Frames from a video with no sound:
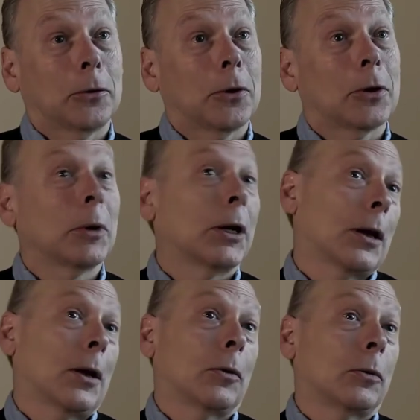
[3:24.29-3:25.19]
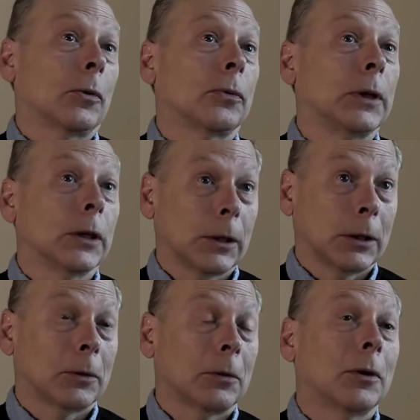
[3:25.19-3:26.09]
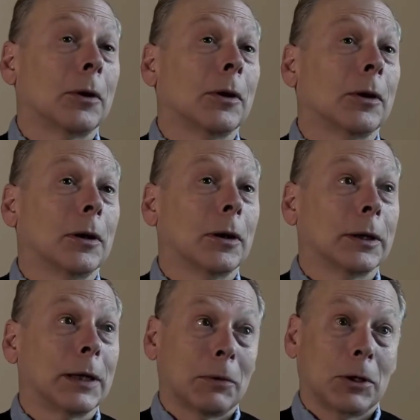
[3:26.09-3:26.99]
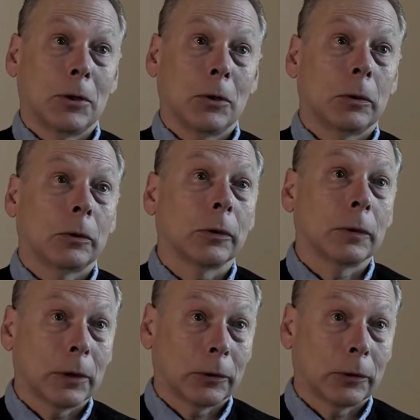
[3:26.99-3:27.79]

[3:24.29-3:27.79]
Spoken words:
talk about how we're feeling given the news of